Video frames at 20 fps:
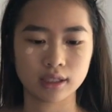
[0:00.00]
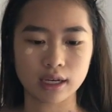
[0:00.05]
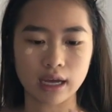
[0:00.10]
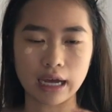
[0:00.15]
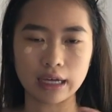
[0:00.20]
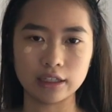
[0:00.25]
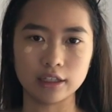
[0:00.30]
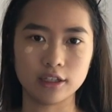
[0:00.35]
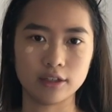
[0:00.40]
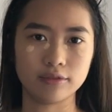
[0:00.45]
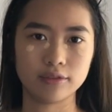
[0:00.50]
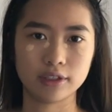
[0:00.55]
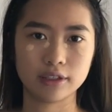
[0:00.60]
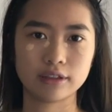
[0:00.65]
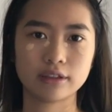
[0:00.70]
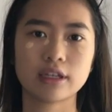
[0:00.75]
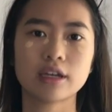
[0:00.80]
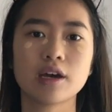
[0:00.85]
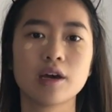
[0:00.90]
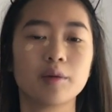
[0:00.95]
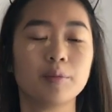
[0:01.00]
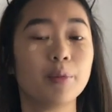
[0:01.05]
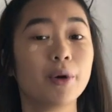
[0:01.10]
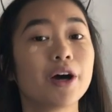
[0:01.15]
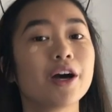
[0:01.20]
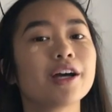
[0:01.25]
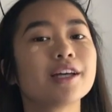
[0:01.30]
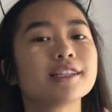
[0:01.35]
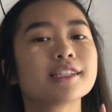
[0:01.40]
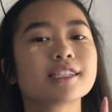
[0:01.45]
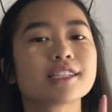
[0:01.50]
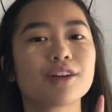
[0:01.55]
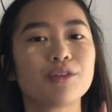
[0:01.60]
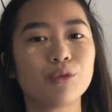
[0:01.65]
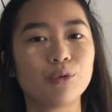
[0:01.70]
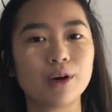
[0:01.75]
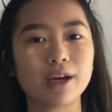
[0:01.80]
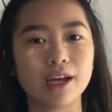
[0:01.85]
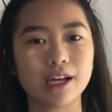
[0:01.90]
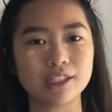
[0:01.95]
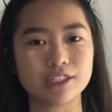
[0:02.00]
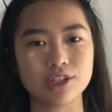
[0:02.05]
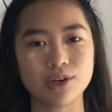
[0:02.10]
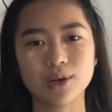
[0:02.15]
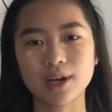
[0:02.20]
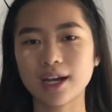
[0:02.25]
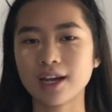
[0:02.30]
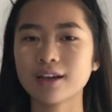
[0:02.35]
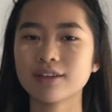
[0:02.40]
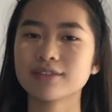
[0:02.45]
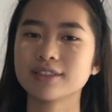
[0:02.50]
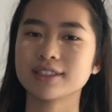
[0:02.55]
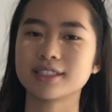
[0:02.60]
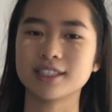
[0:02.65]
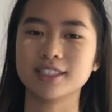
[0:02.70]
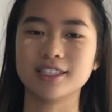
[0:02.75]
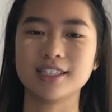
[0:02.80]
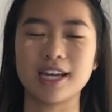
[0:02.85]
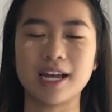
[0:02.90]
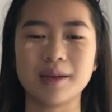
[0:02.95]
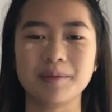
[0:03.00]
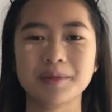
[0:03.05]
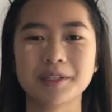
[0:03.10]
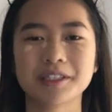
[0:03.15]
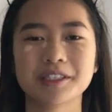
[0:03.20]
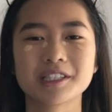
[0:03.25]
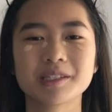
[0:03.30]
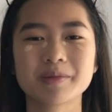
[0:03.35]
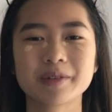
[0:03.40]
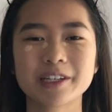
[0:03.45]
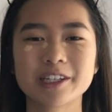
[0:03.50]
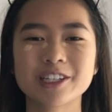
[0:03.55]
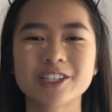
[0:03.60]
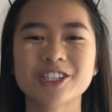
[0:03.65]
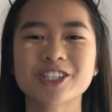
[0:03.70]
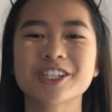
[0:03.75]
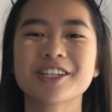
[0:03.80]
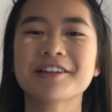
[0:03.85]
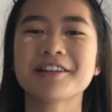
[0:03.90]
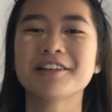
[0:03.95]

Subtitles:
I love it. But what I don't have is the diamond sponge,